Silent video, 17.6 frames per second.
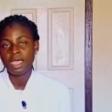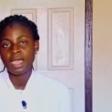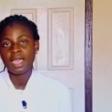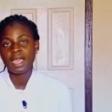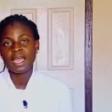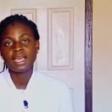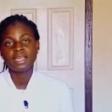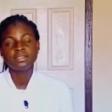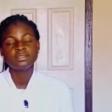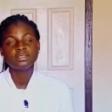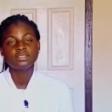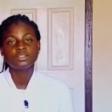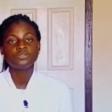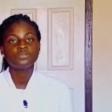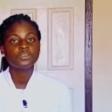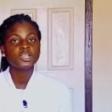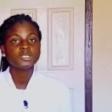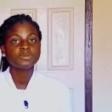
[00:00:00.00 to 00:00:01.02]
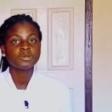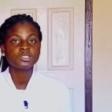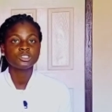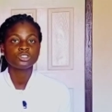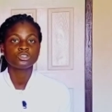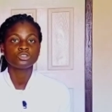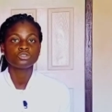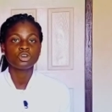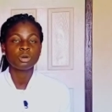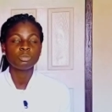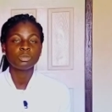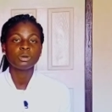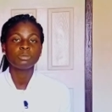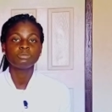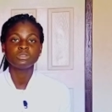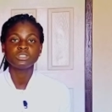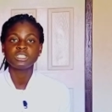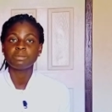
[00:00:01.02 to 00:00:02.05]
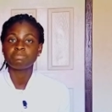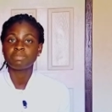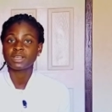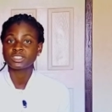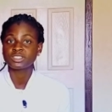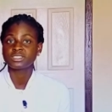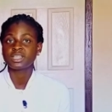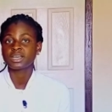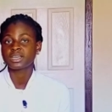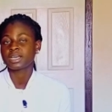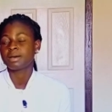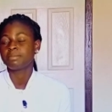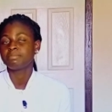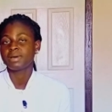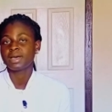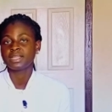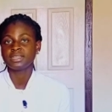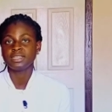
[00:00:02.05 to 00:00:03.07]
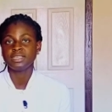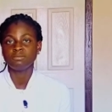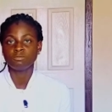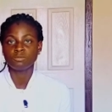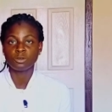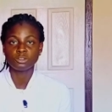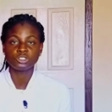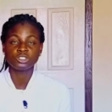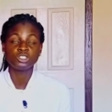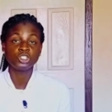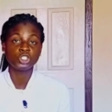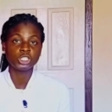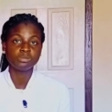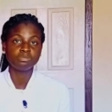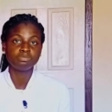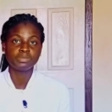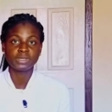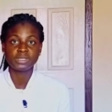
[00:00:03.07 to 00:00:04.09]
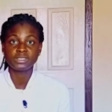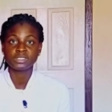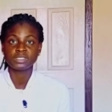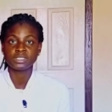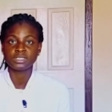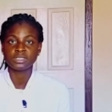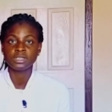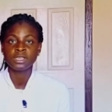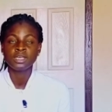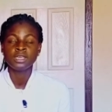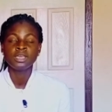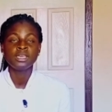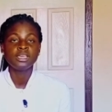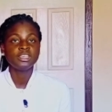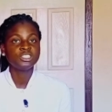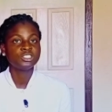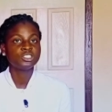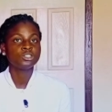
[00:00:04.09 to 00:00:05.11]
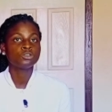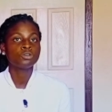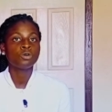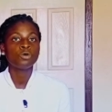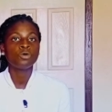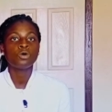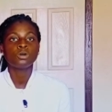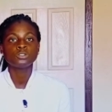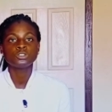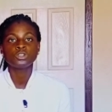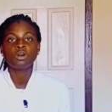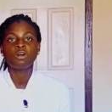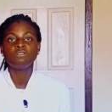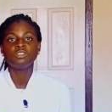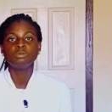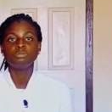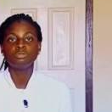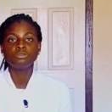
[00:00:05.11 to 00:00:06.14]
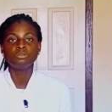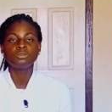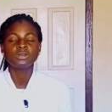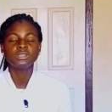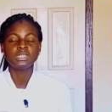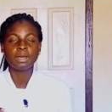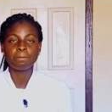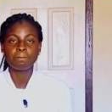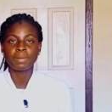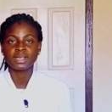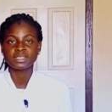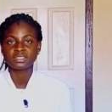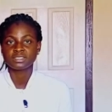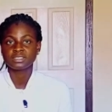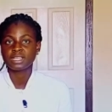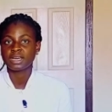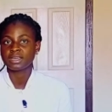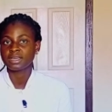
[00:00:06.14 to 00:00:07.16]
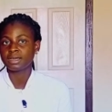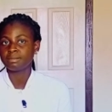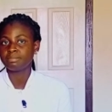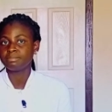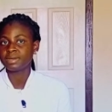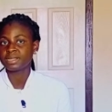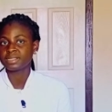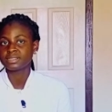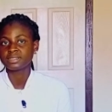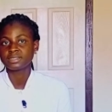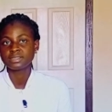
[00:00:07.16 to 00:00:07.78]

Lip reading: And the first person to come up with a personal Kanban was Jim Benson. He is the co-author of the book, The Personal Kanban.